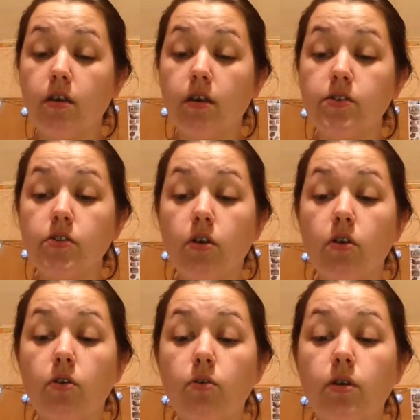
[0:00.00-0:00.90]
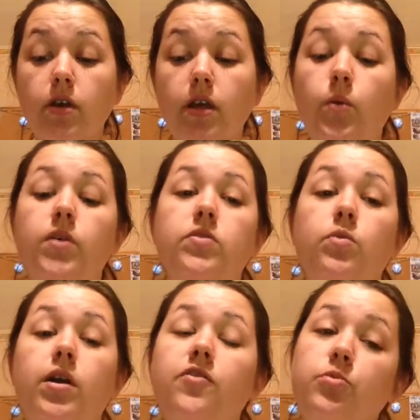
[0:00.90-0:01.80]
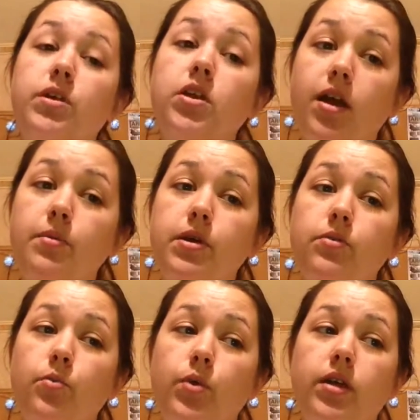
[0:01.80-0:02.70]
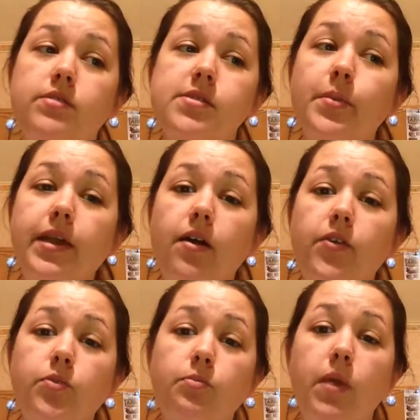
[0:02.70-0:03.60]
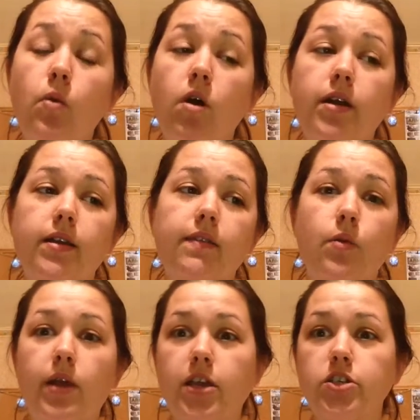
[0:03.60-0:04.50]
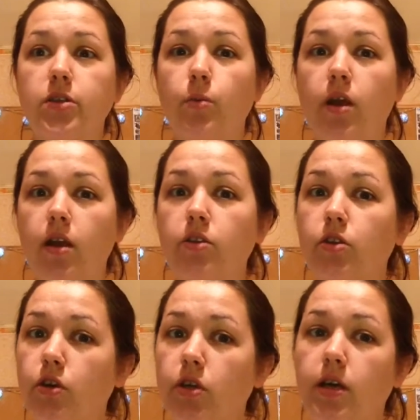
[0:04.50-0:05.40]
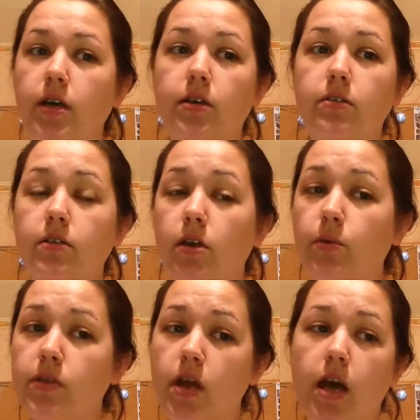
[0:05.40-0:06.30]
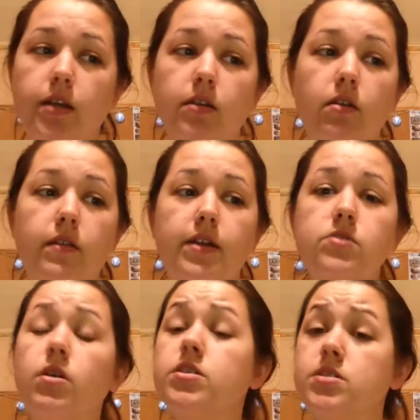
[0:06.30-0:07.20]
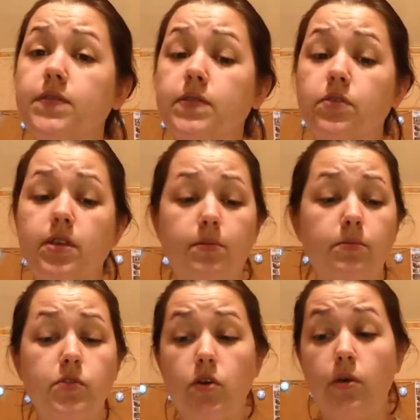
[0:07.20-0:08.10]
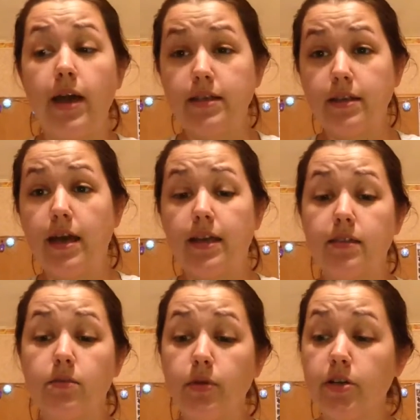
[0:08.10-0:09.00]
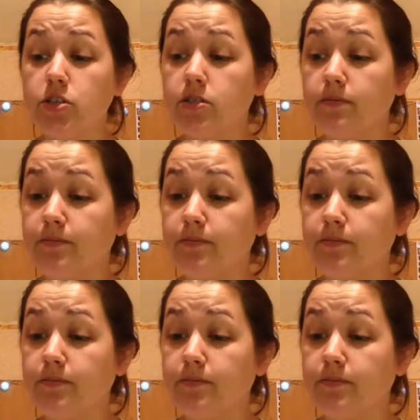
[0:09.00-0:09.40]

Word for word: And so it wasn't right for me to grab it when somebody else may want it that would actually wear it and look good on, you know, with it on and all that. So I just left it for them. So I did not get the blush.